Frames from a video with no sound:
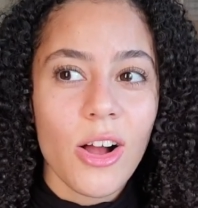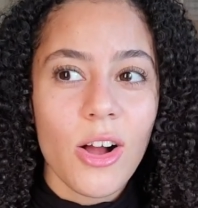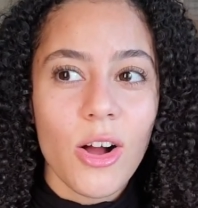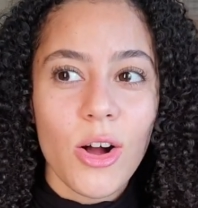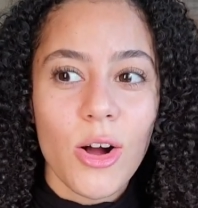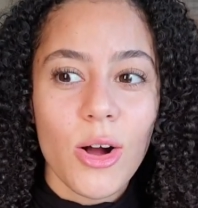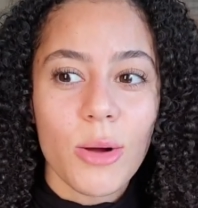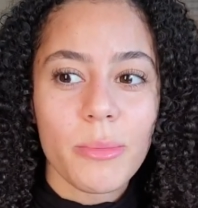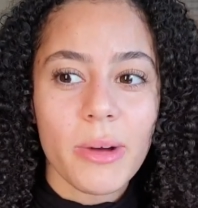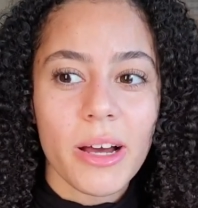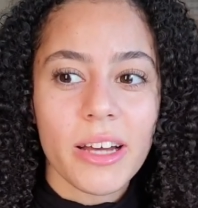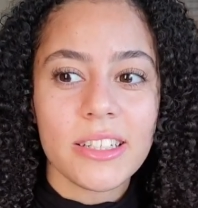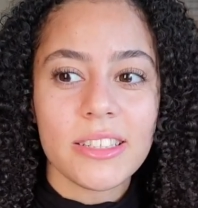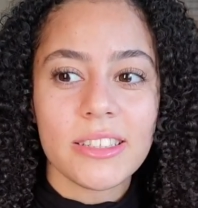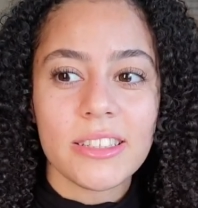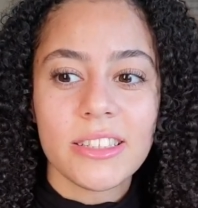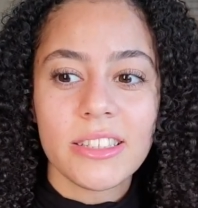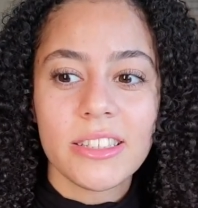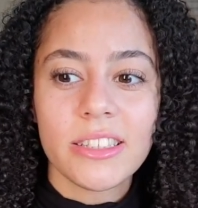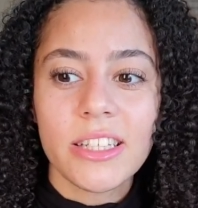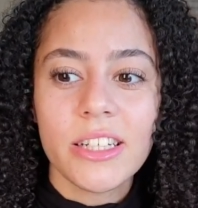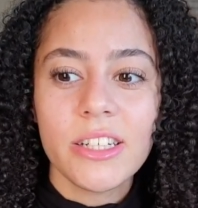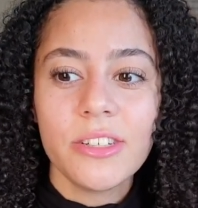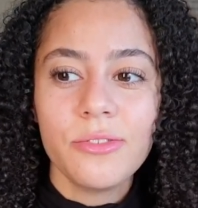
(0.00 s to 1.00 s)
I
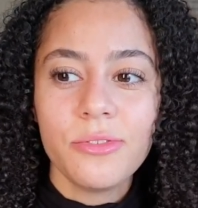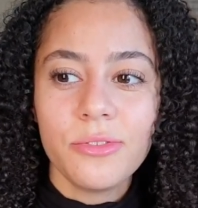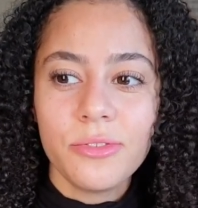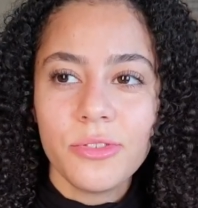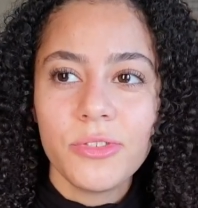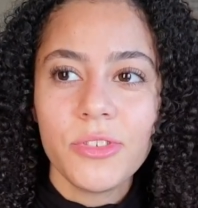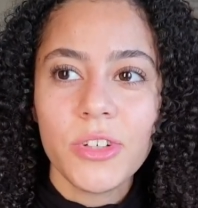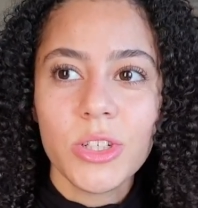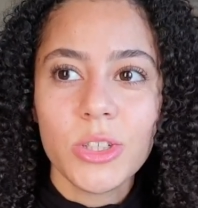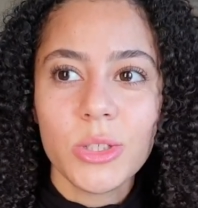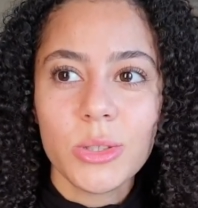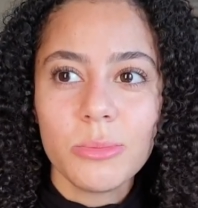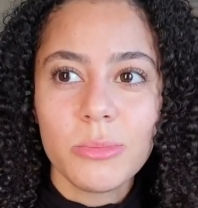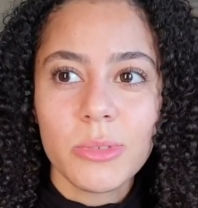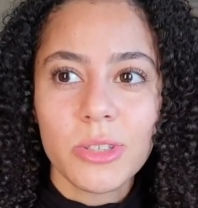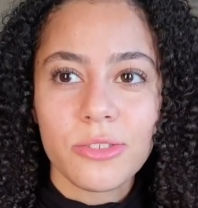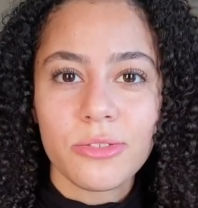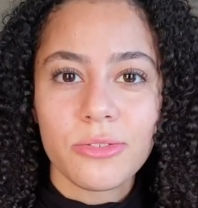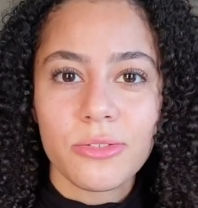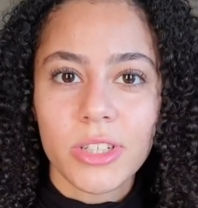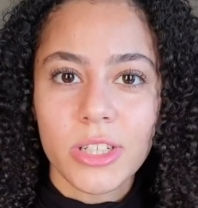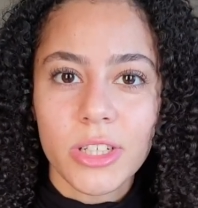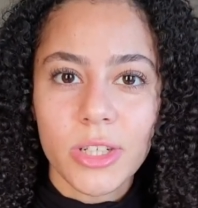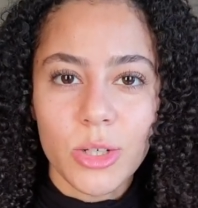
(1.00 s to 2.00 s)
did film a
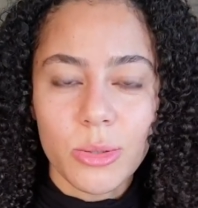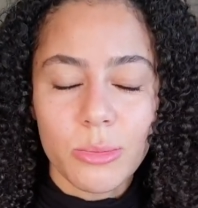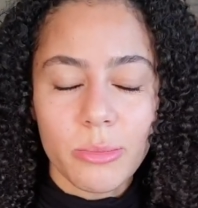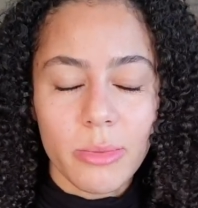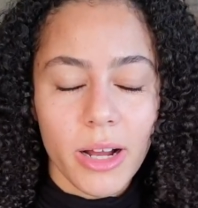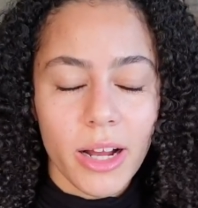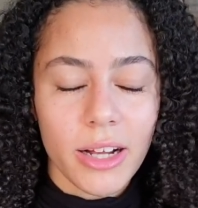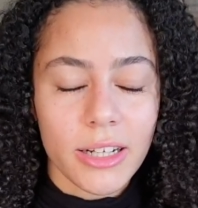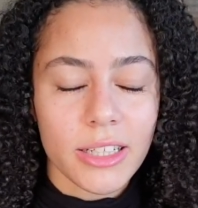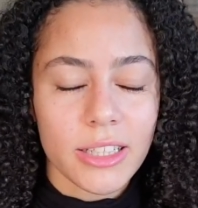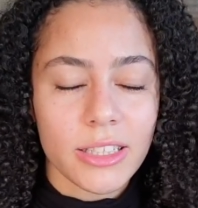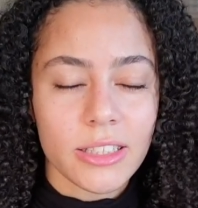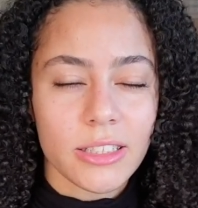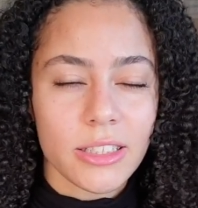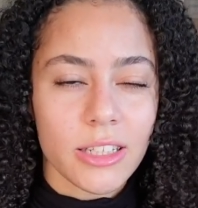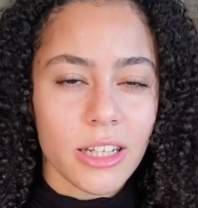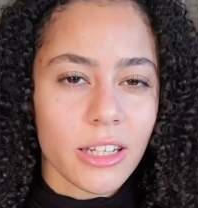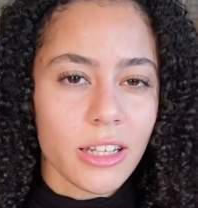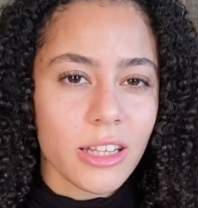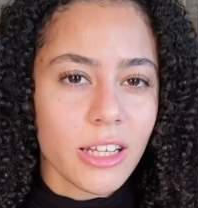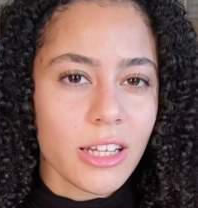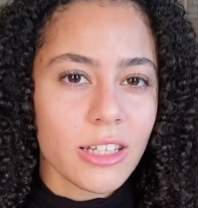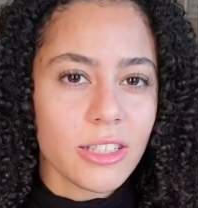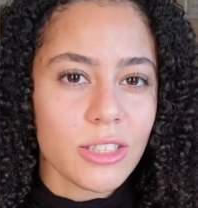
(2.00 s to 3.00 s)
video back in the
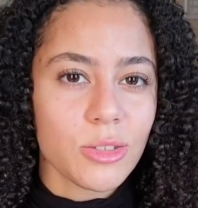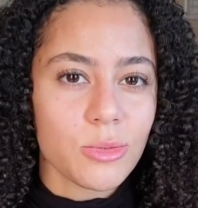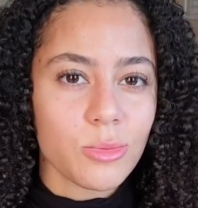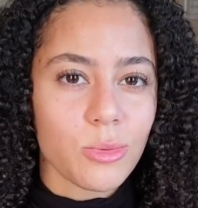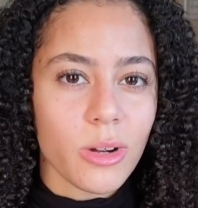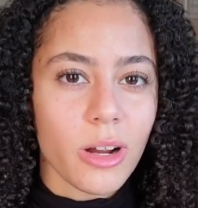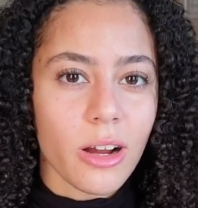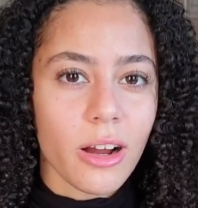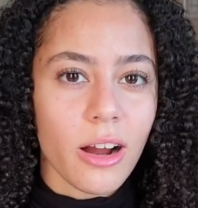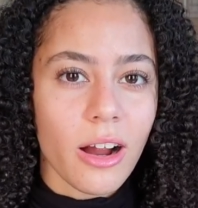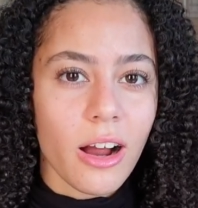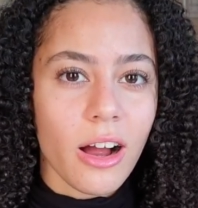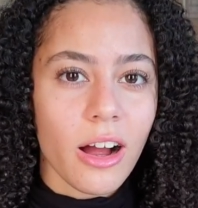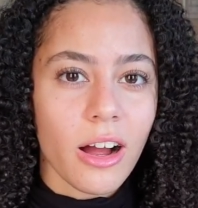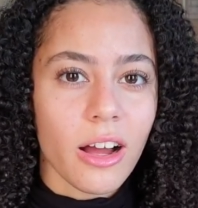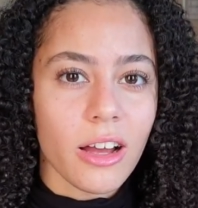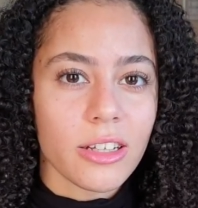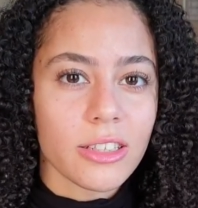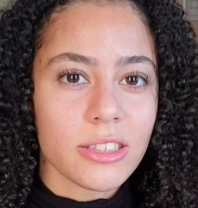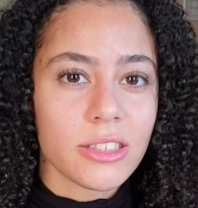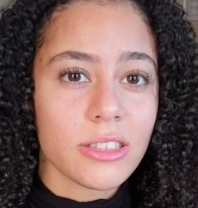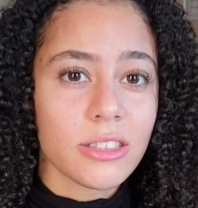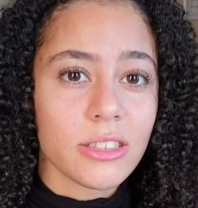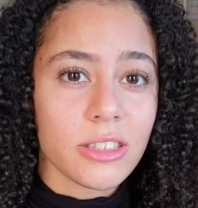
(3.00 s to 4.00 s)
Netherlands where I
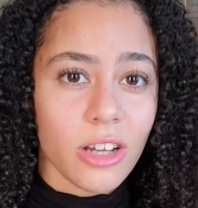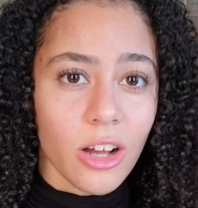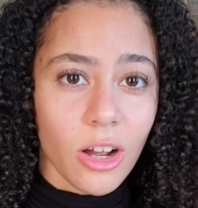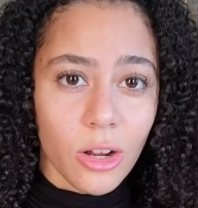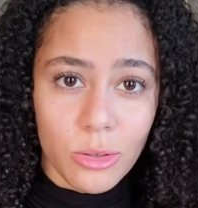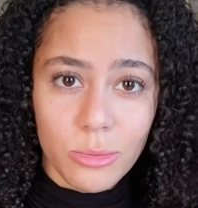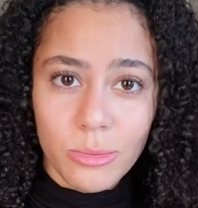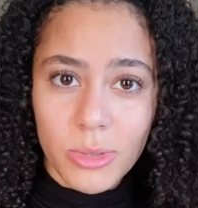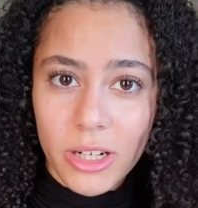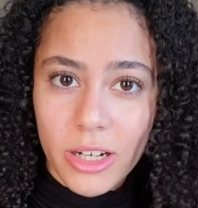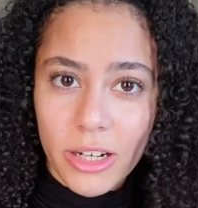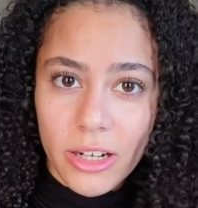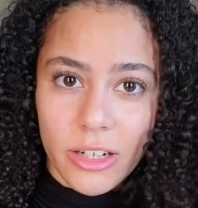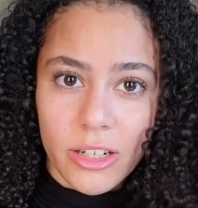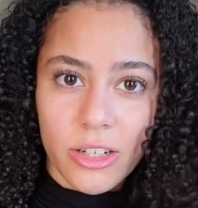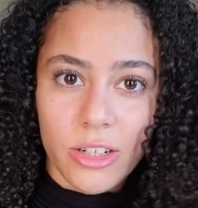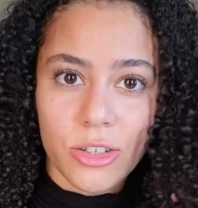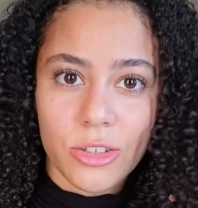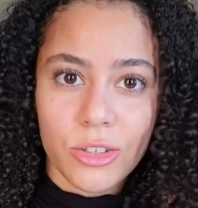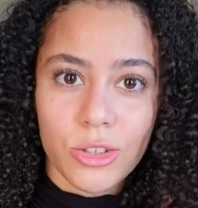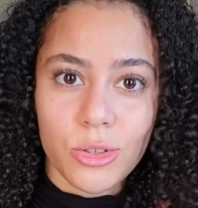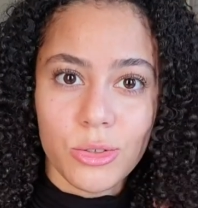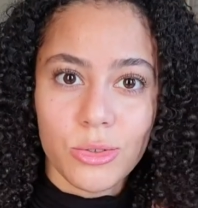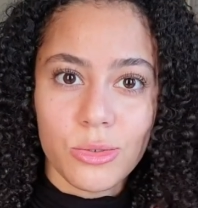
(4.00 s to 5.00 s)
style my hair
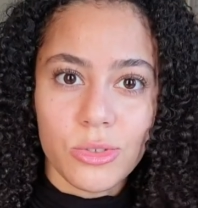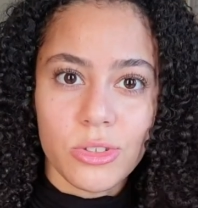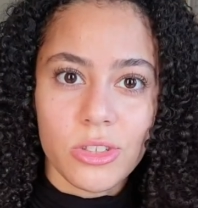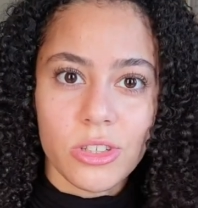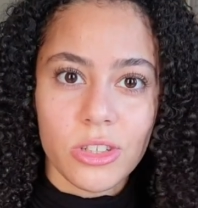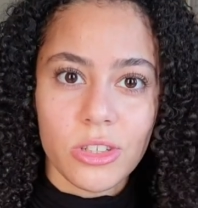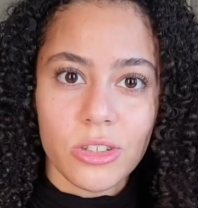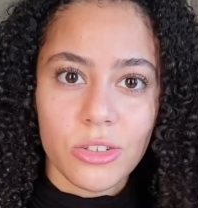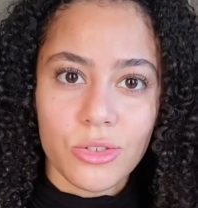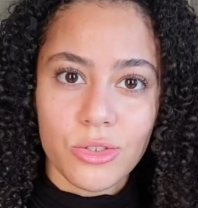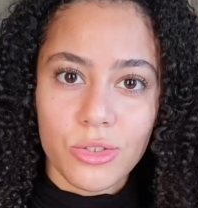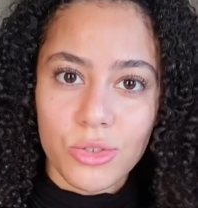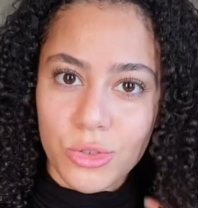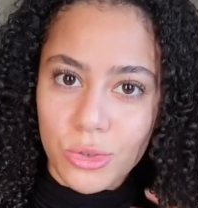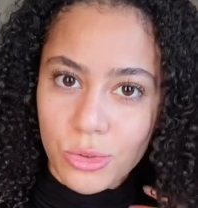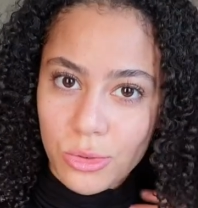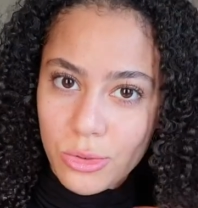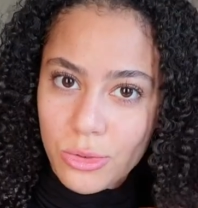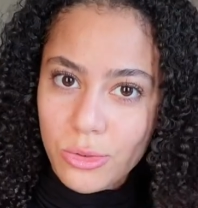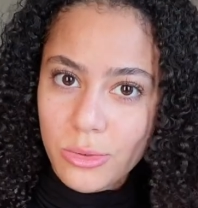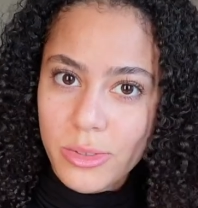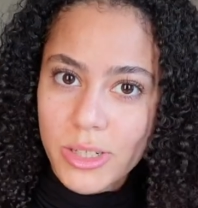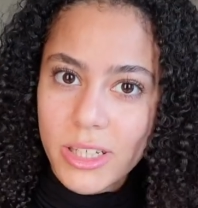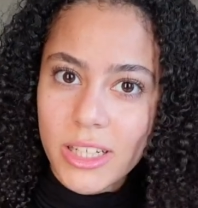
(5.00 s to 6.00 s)
using
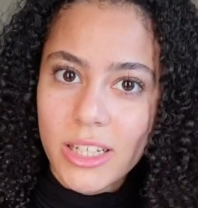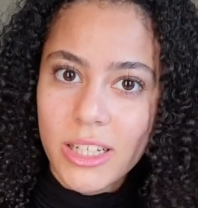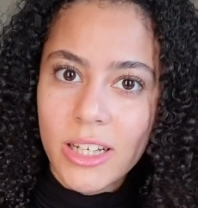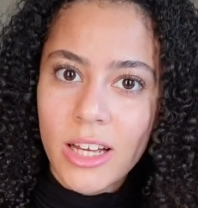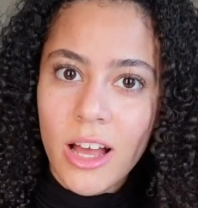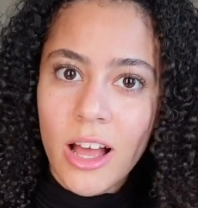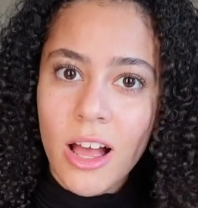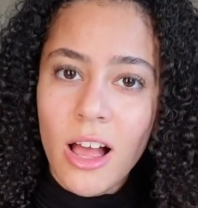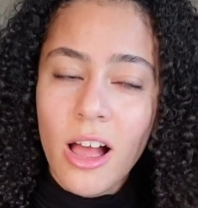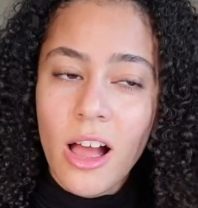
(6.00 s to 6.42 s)
jewelry.